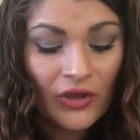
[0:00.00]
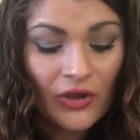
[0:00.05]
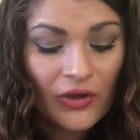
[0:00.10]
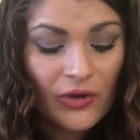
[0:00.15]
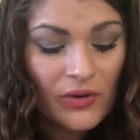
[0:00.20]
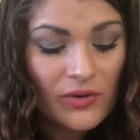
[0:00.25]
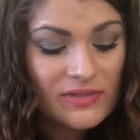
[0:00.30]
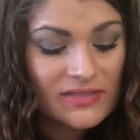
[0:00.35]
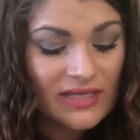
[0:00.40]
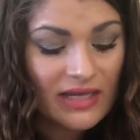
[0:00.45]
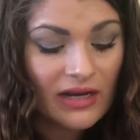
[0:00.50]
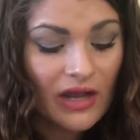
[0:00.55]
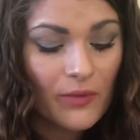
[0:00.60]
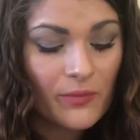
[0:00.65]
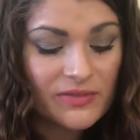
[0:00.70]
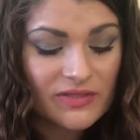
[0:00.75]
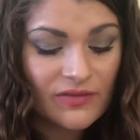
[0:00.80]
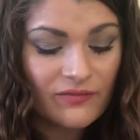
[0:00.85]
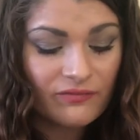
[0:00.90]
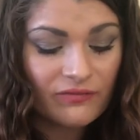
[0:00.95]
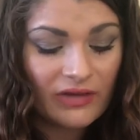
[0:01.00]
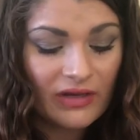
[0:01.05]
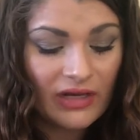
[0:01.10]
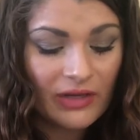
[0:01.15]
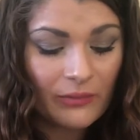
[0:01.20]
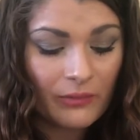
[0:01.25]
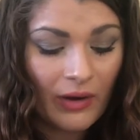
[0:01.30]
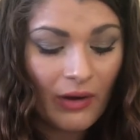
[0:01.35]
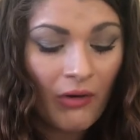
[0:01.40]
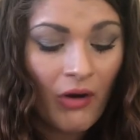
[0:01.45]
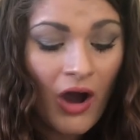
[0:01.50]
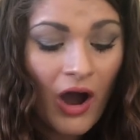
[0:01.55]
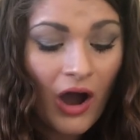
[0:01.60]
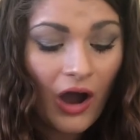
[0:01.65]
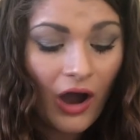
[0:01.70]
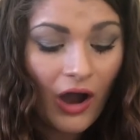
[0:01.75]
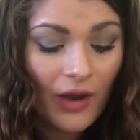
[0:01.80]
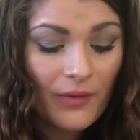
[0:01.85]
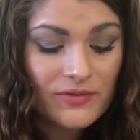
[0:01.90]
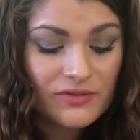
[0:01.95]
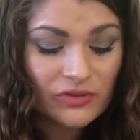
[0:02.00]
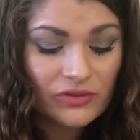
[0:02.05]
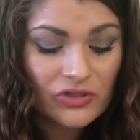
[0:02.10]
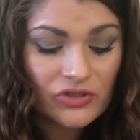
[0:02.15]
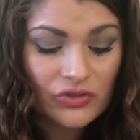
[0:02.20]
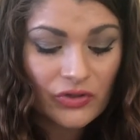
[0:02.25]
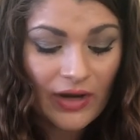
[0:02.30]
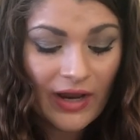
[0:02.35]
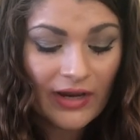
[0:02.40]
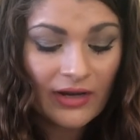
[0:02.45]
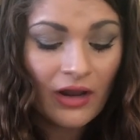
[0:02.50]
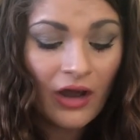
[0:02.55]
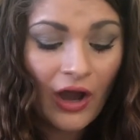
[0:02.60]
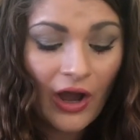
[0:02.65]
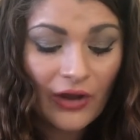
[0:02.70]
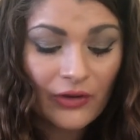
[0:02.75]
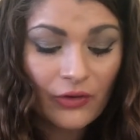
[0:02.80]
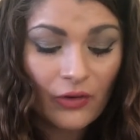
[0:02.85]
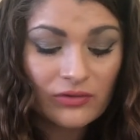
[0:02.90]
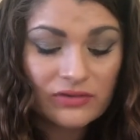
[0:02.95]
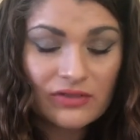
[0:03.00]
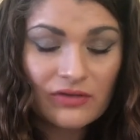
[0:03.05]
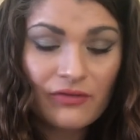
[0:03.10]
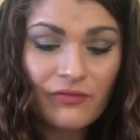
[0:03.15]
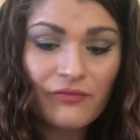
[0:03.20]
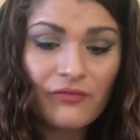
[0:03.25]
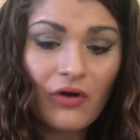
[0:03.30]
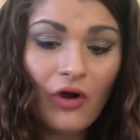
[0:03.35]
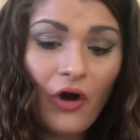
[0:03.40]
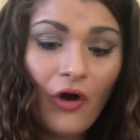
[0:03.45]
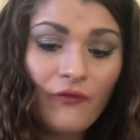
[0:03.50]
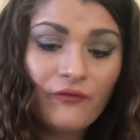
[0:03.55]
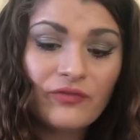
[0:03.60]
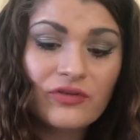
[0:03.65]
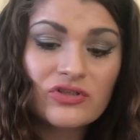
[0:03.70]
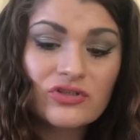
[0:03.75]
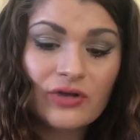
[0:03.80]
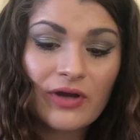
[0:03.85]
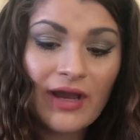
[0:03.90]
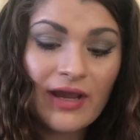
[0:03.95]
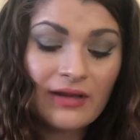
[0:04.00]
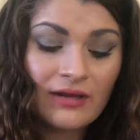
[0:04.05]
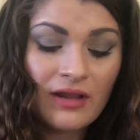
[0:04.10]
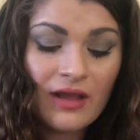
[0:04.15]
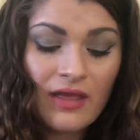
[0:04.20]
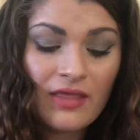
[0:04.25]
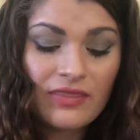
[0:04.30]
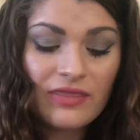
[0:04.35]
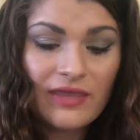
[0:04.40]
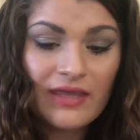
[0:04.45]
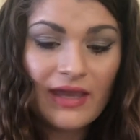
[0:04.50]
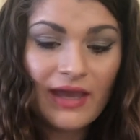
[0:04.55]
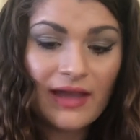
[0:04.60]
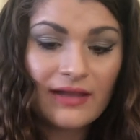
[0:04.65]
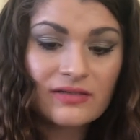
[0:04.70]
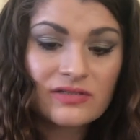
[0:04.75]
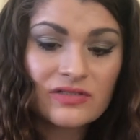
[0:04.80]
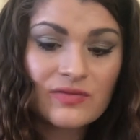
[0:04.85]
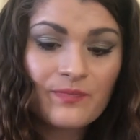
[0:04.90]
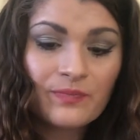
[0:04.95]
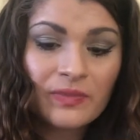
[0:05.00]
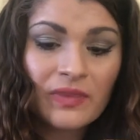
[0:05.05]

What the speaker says: Who said I wasn't feeling well? I was on a train, I got off the train, the end.